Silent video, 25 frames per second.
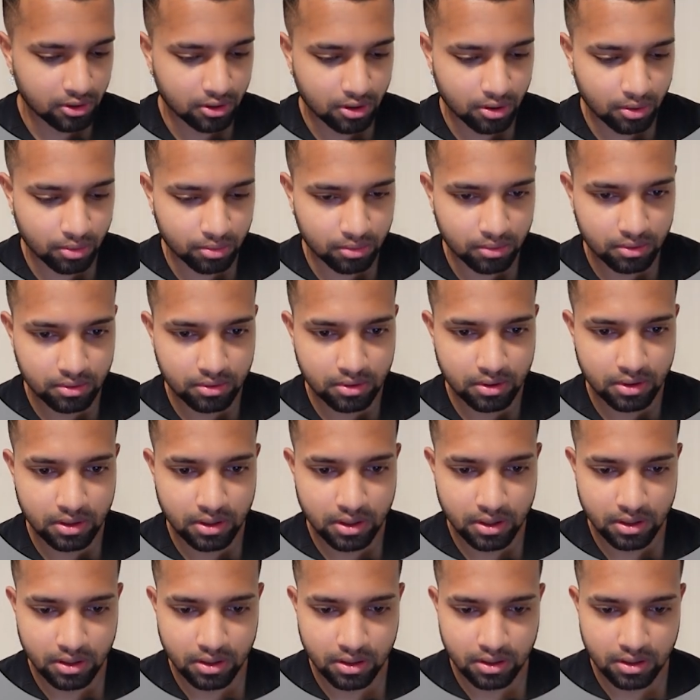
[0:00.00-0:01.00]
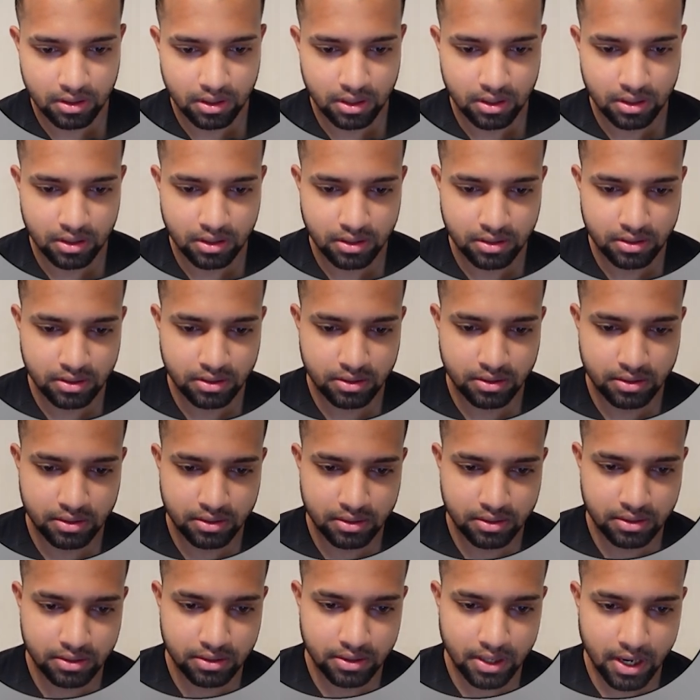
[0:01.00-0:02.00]
code.
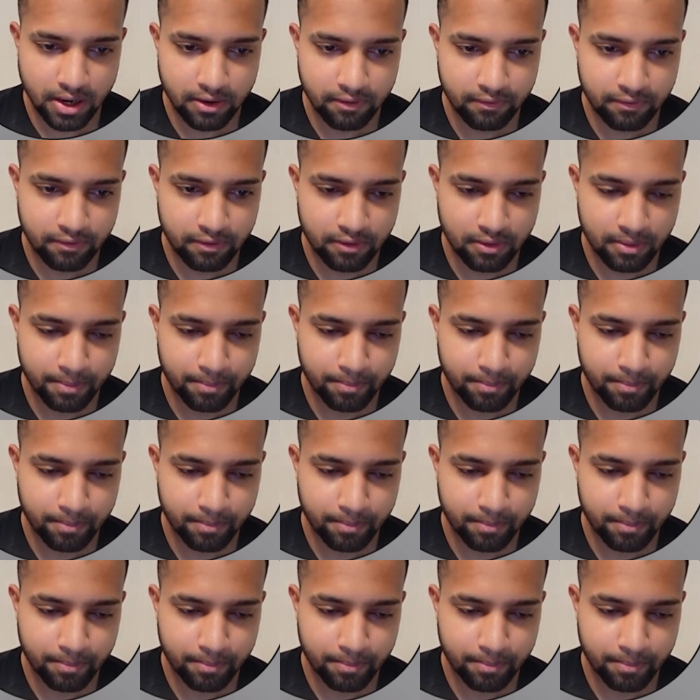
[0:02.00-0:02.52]
Save.